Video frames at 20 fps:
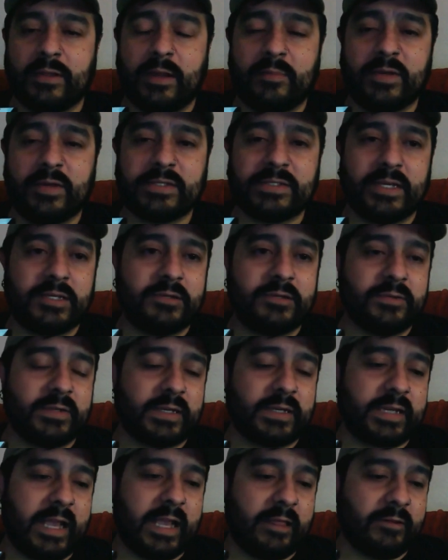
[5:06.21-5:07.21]
I'm going to send you
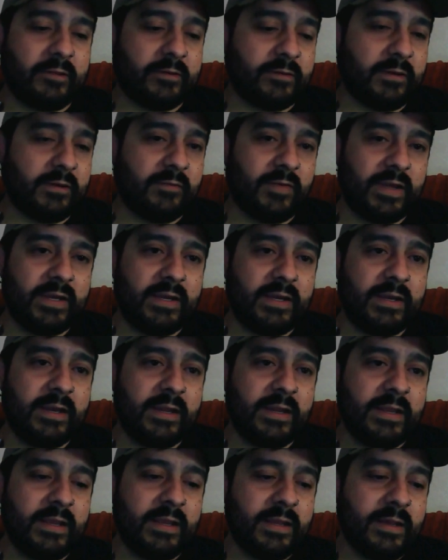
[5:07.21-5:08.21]
a calendar invite.
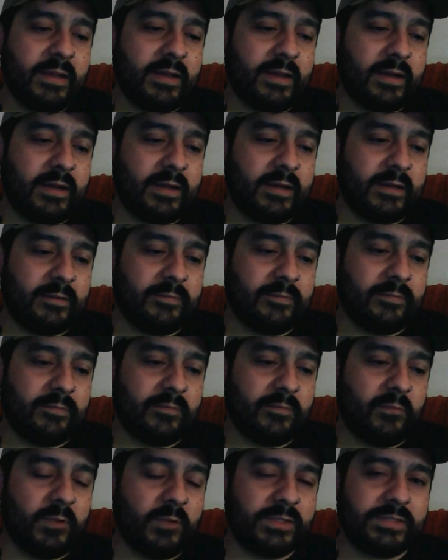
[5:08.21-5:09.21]

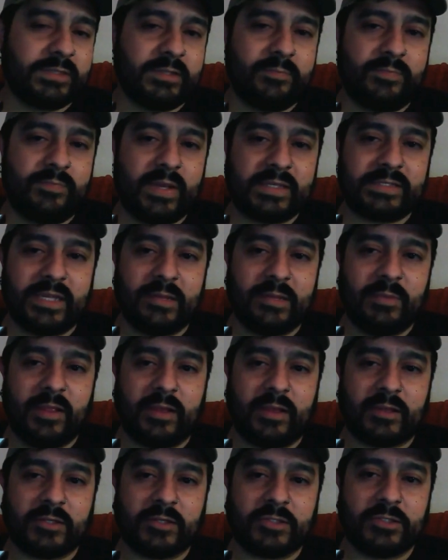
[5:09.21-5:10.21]
What's the best email
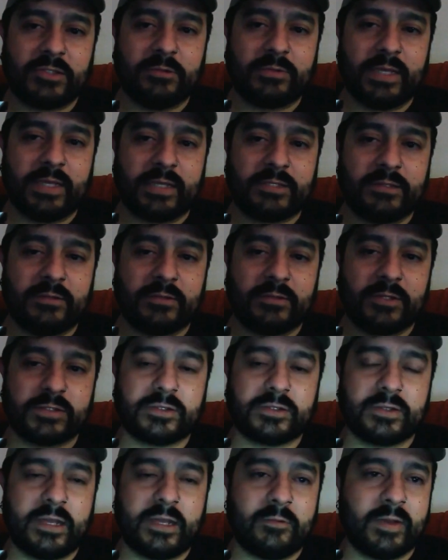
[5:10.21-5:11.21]
I can shoot that to,
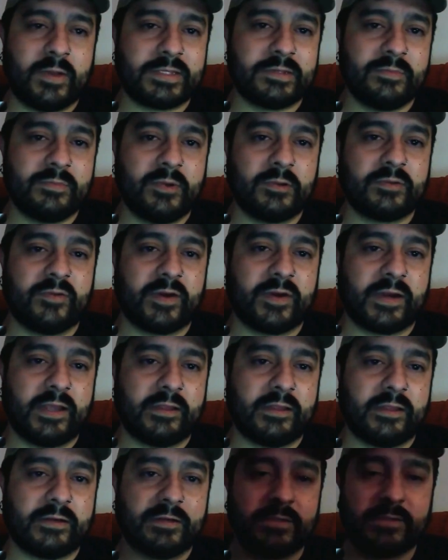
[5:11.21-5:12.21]
just so that way it's in both of our
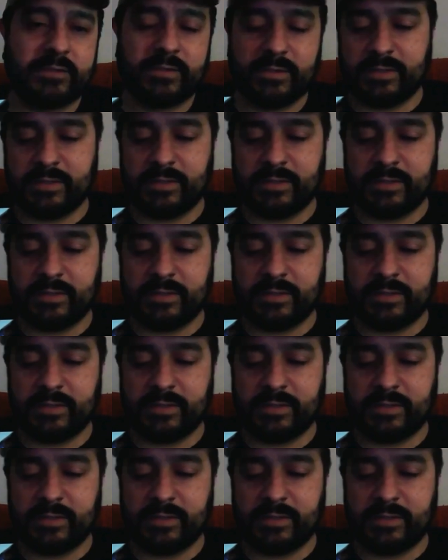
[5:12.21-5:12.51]
calendars?